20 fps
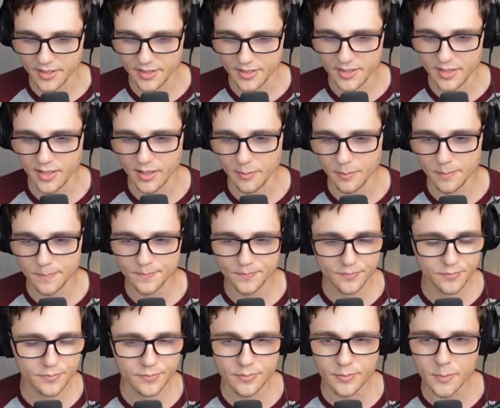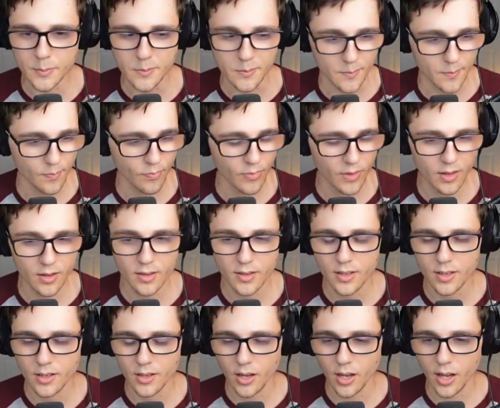in his team.
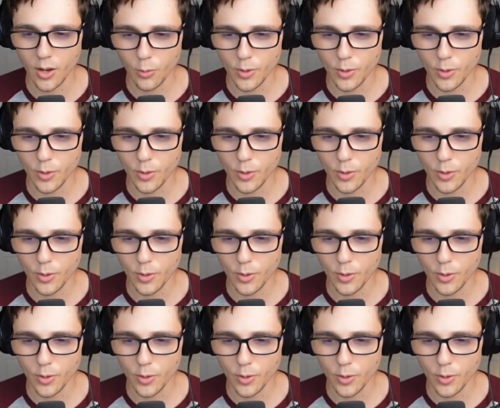Uh,